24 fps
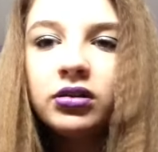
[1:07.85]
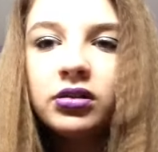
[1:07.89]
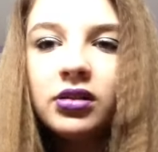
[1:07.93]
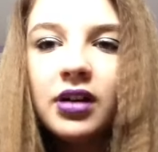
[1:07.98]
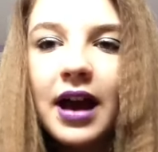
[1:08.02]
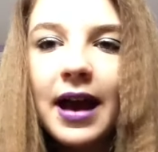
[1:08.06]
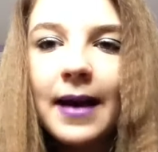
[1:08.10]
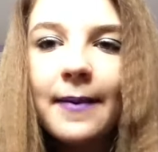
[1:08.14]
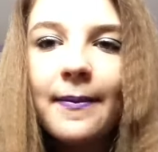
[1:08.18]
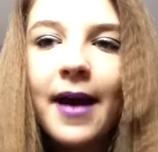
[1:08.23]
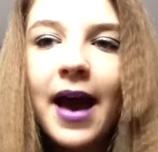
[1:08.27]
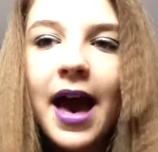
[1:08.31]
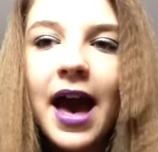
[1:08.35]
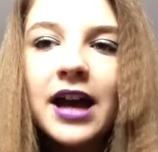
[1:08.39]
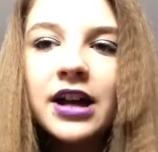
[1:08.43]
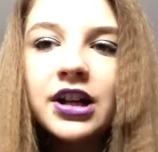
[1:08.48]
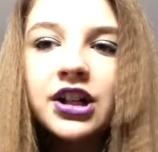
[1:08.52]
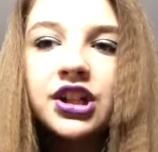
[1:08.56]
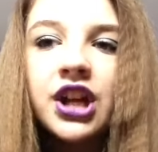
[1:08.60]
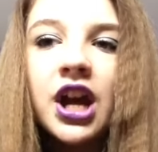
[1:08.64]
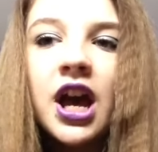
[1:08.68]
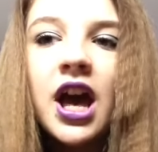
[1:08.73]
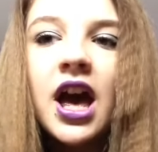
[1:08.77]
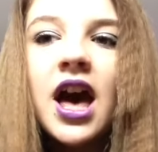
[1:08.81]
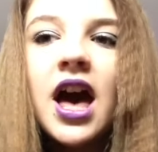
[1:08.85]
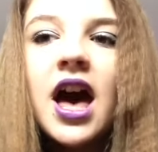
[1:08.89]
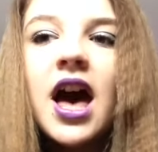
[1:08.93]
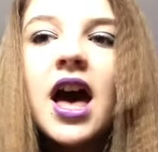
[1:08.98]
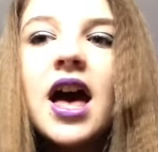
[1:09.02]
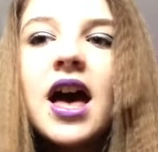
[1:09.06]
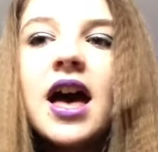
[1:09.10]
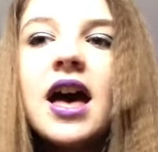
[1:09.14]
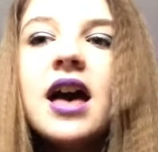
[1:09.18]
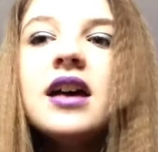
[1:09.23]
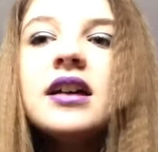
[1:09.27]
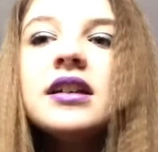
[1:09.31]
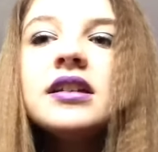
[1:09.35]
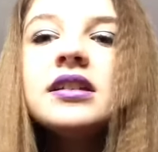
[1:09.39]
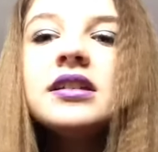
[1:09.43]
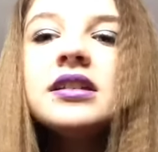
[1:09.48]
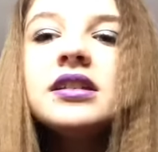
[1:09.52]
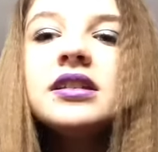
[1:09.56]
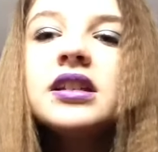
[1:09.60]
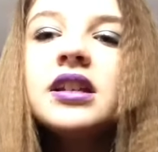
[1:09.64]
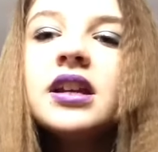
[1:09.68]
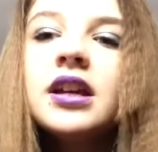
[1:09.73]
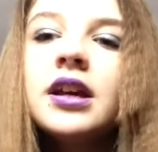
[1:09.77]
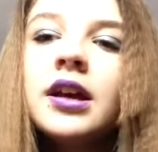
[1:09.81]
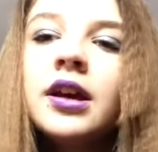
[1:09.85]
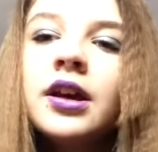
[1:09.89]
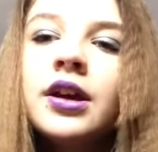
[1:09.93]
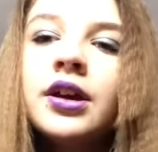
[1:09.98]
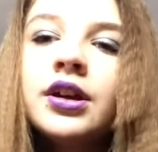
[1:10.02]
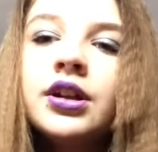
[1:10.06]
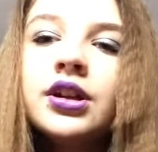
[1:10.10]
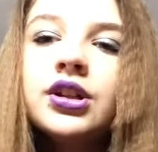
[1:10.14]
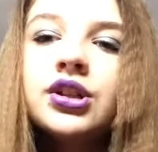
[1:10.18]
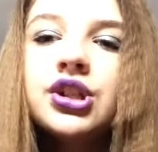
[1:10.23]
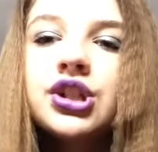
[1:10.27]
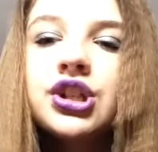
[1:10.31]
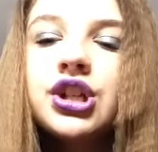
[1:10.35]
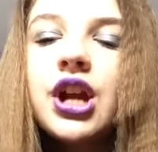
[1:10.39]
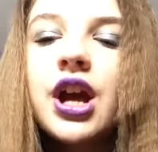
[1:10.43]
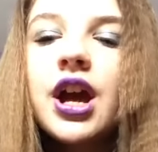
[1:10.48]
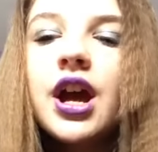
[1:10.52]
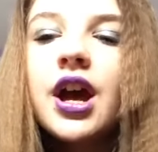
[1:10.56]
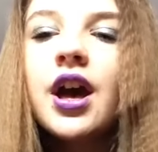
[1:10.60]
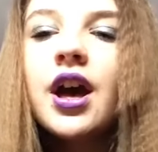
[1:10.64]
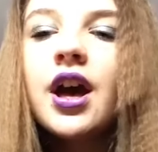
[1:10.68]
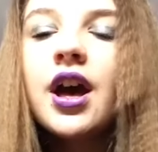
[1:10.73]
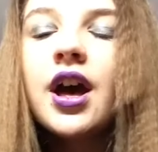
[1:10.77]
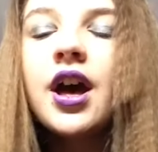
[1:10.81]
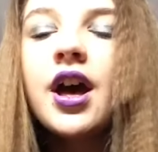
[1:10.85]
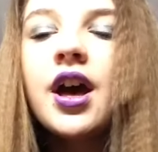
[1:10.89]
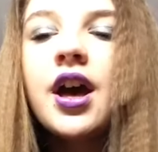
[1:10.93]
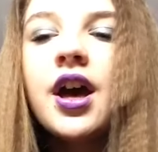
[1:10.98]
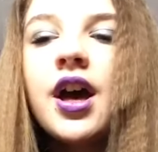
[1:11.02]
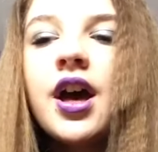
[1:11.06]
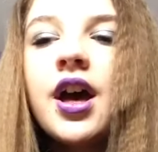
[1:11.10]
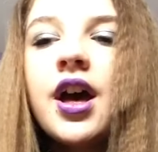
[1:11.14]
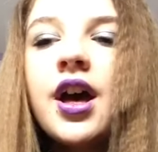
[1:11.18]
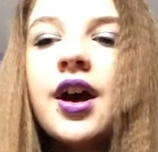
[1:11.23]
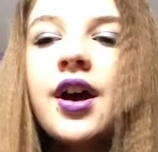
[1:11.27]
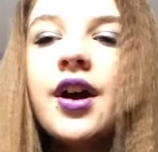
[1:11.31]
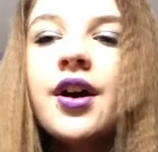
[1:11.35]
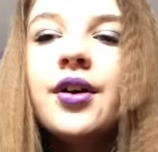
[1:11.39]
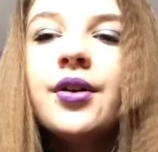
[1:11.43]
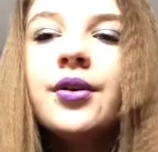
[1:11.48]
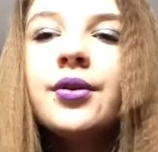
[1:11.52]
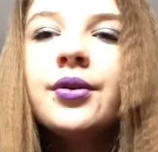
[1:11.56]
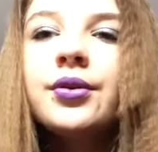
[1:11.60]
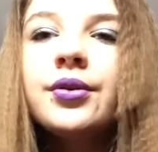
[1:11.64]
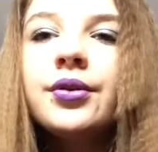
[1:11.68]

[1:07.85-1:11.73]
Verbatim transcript: Or am I just a shell?